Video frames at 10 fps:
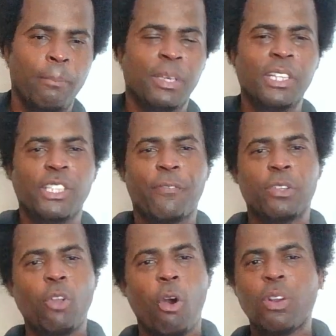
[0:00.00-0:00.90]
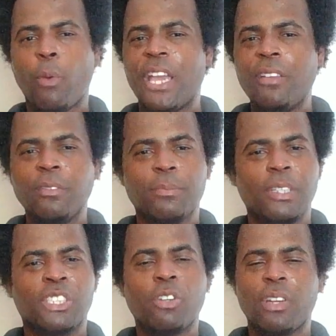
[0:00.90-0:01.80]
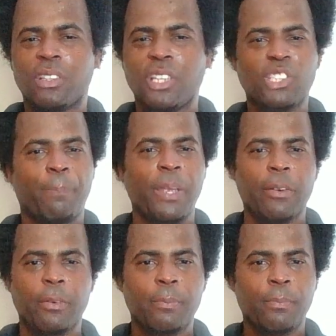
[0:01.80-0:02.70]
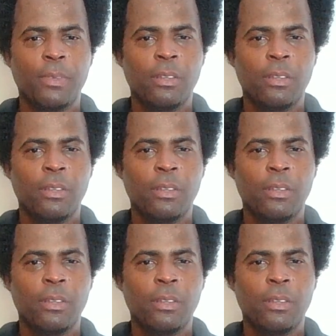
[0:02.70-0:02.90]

Because if you throw it away, it's going to disappear.